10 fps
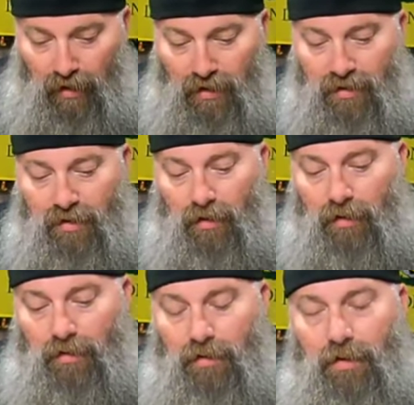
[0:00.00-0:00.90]
Guns
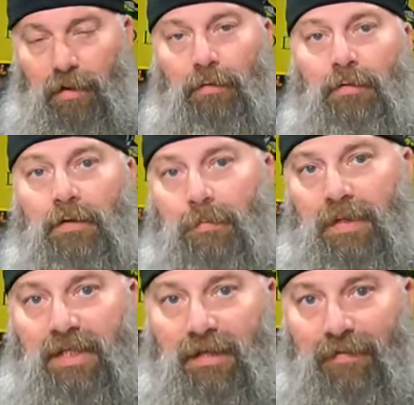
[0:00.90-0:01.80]
are tuned
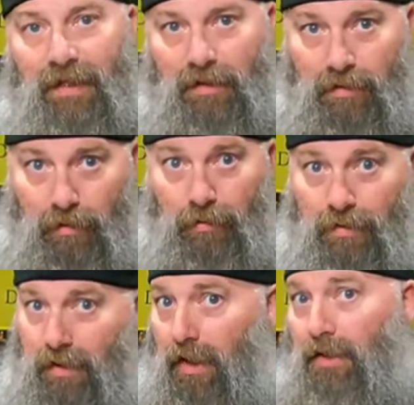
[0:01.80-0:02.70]
specific to
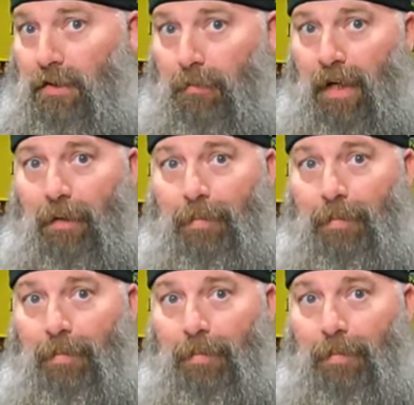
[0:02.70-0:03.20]
slugs, in